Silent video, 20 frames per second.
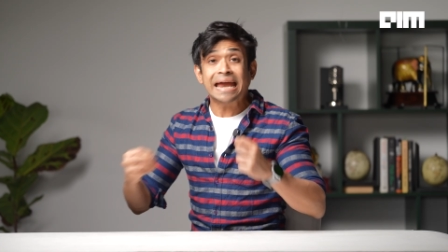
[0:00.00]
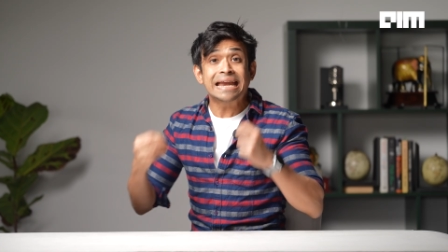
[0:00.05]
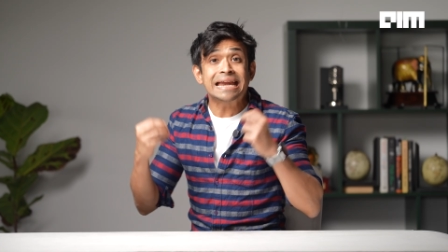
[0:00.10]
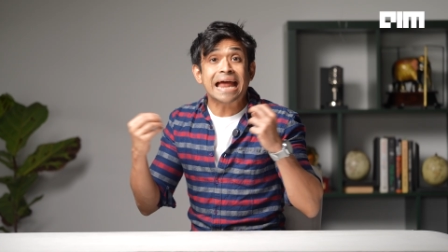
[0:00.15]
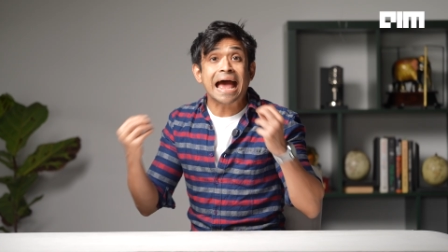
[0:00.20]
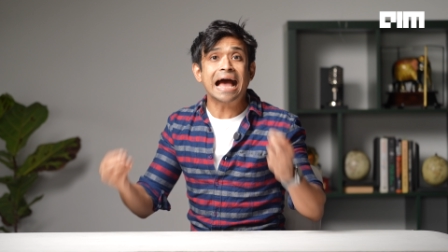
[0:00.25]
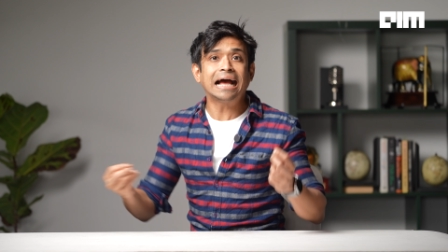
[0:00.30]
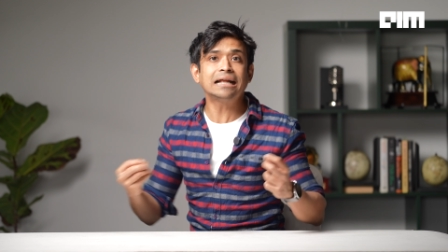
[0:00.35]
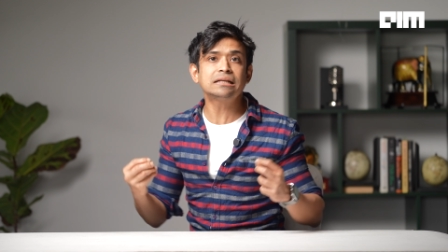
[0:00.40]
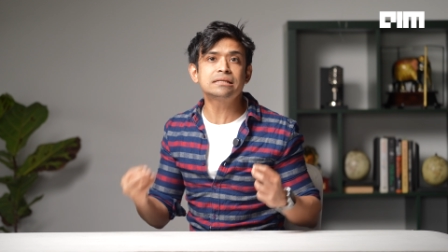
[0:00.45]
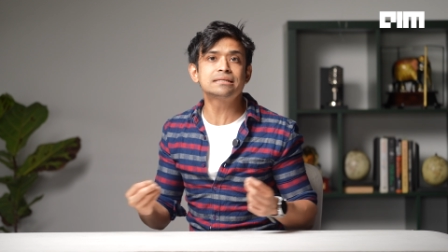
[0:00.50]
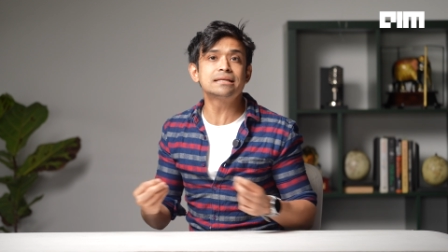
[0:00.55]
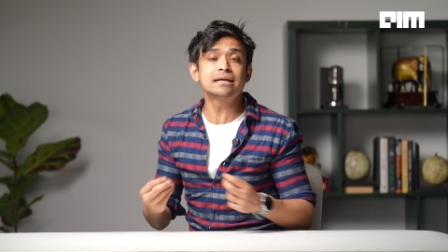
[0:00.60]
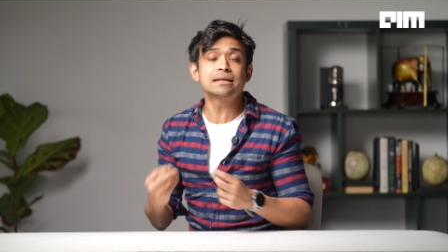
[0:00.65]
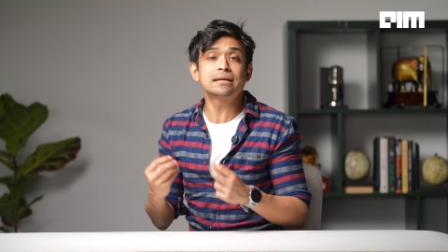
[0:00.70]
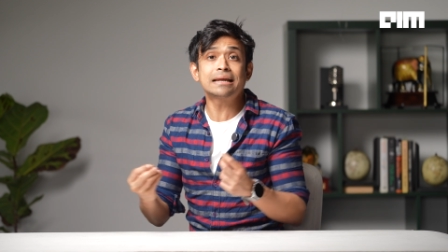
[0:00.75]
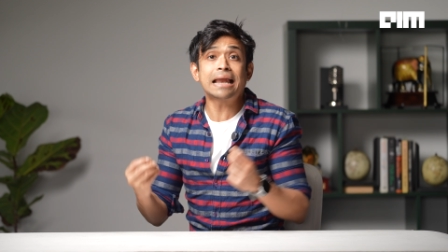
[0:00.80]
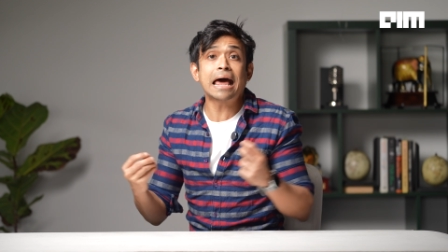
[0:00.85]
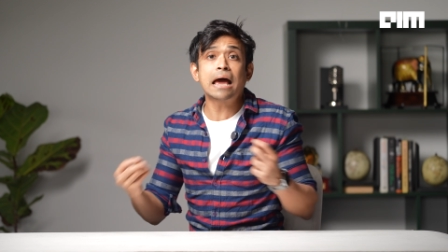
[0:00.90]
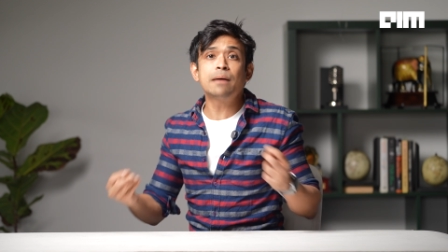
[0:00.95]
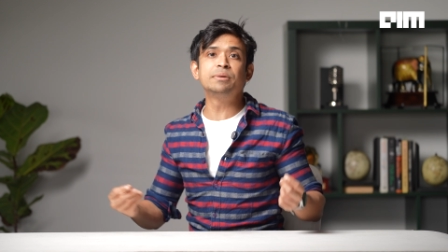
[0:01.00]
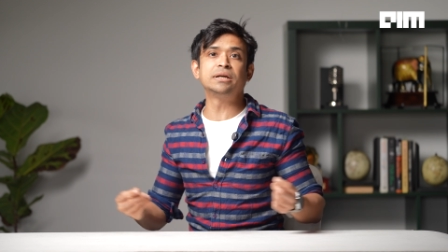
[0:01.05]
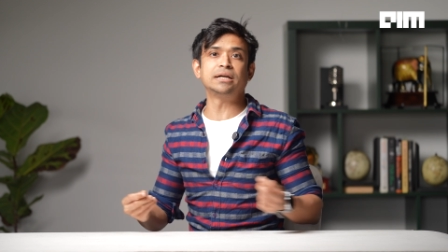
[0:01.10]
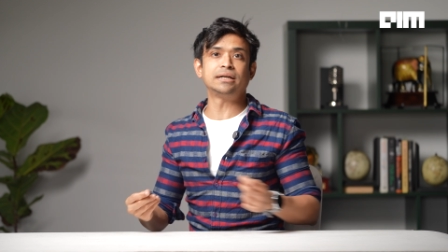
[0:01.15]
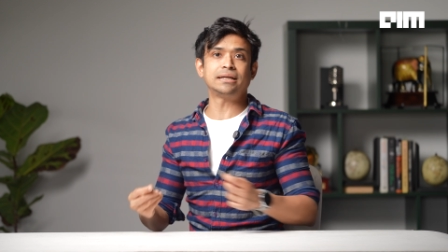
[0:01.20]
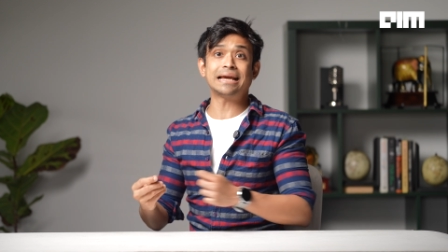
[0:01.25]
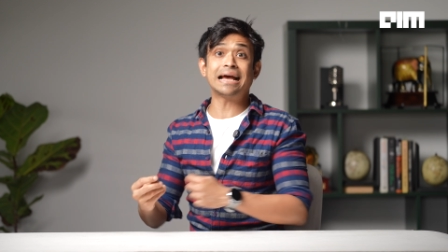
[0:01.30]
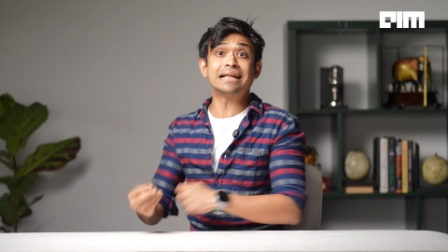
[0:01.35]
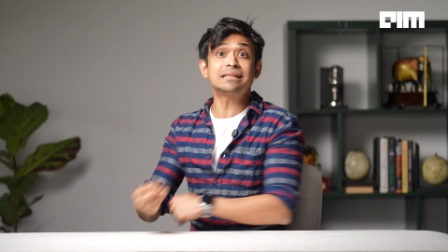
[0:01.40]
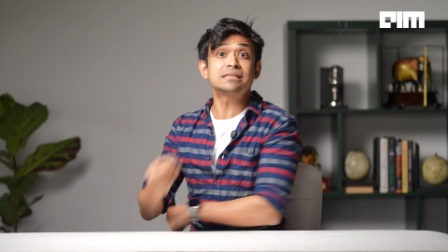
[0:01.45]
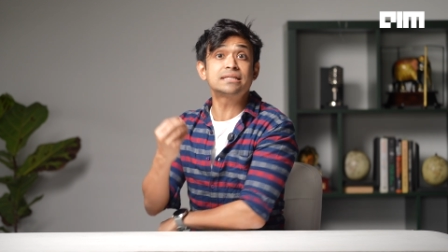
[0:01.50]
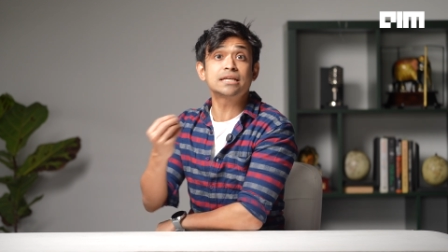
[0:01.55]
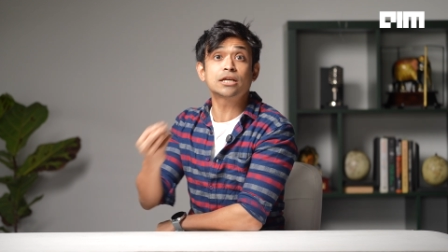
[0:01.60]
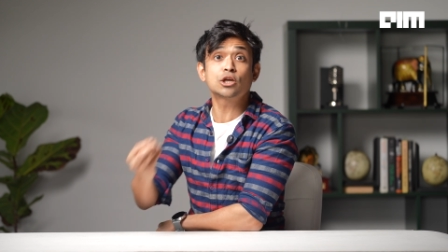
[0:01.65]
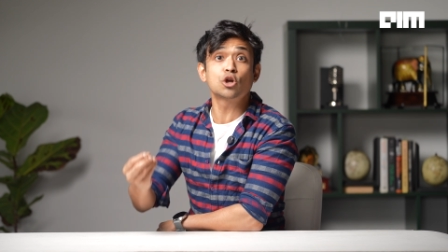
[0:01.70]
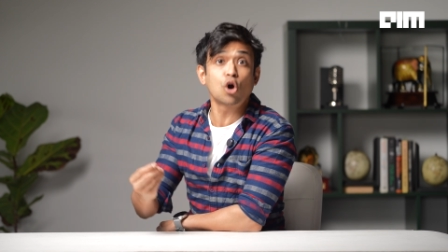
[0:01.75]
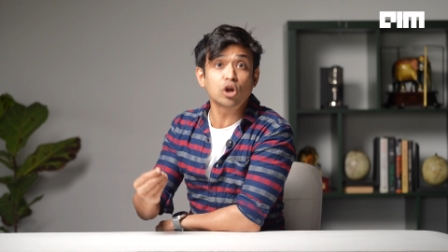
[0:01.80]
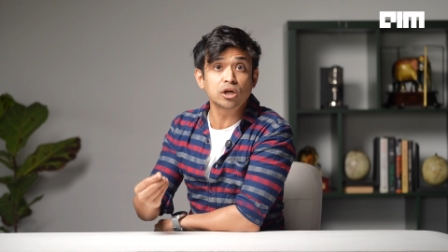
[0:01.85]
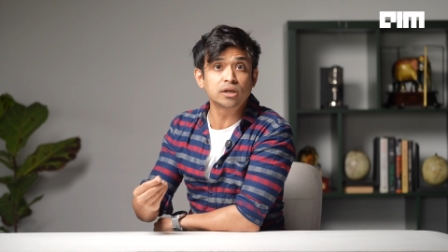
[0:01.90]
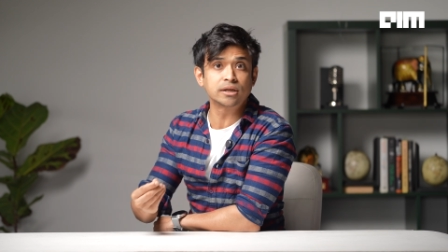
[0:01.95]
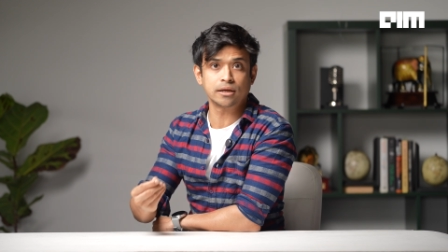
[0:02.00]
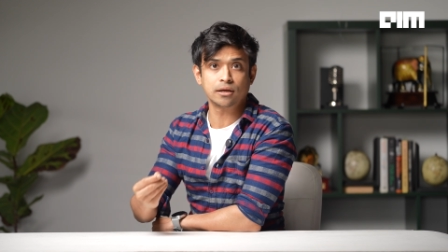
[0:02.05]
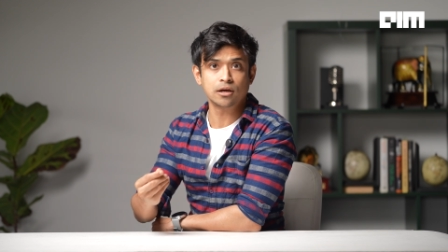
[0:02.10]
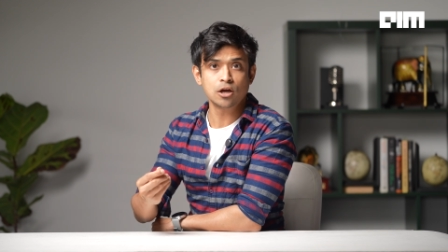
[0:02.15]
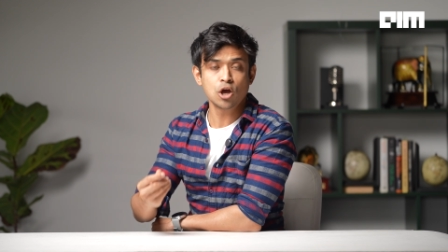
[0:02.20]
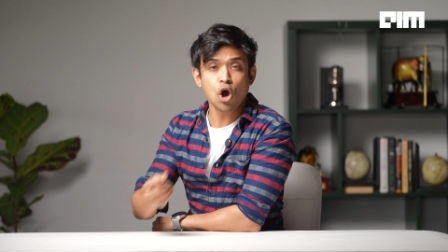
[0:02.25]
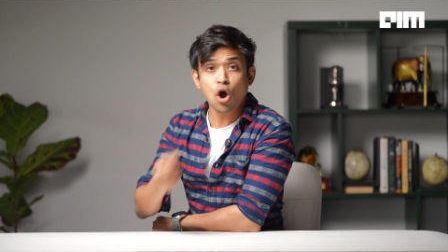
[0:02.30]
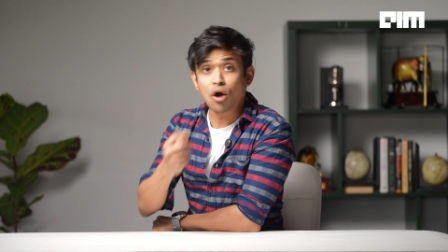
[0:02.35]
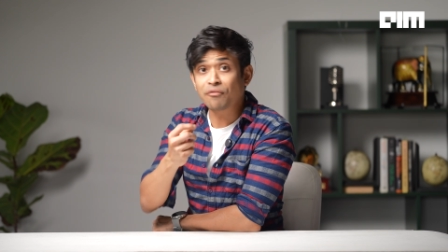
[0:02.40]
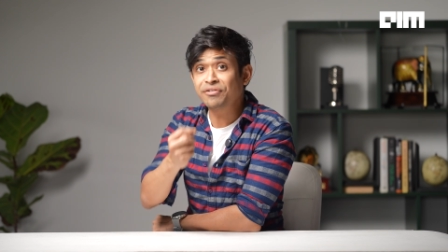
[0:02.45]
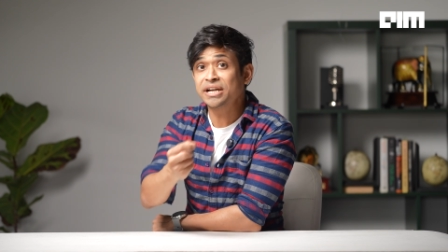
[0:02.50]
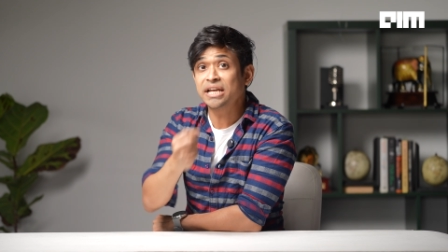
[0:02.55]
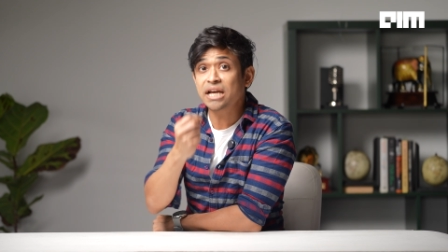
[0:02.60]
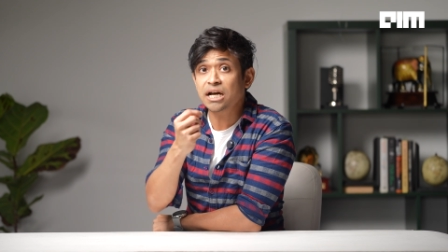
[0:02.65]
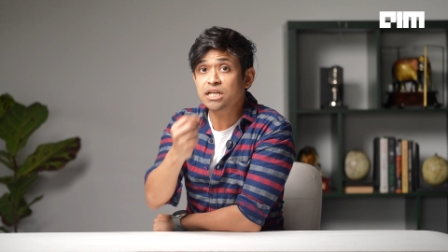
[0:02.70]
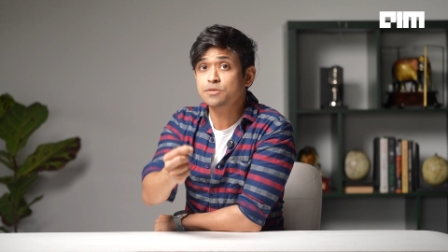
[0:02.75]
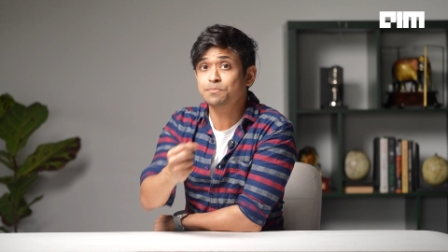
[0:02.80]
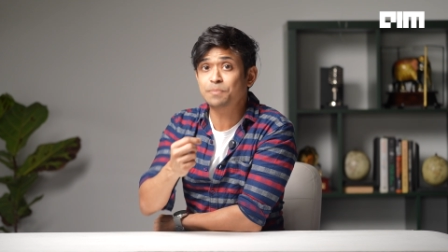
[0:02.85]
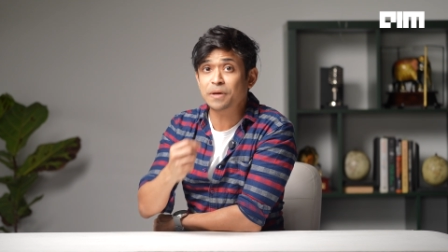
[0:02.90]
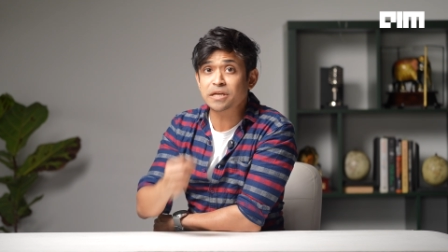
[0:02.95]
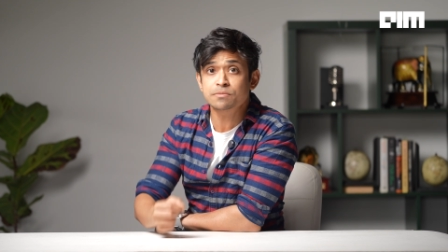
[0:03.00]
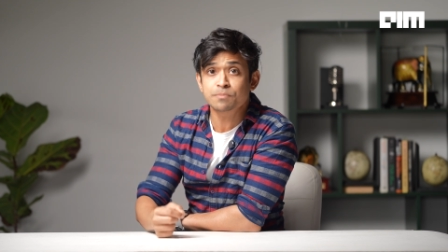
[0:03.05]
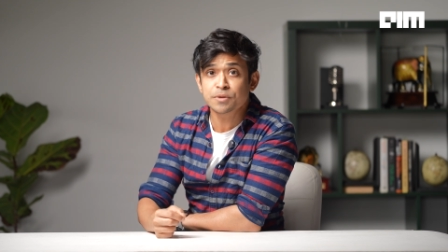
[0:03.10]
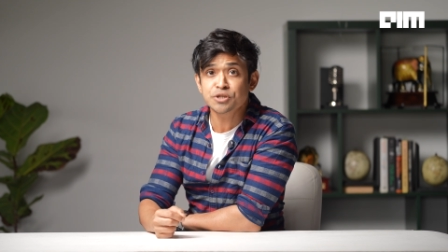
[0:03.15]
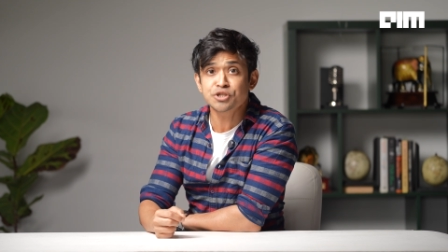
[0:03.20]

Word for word: enhance the reliability and security of India's space